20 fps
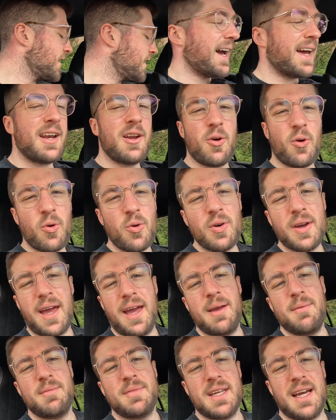And it all
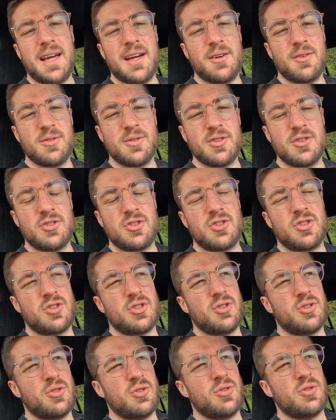came down
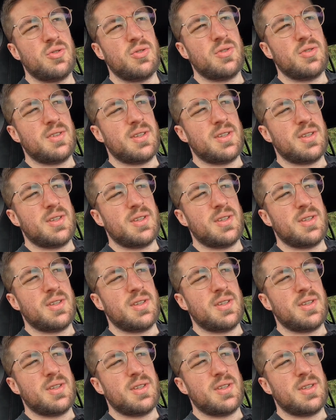to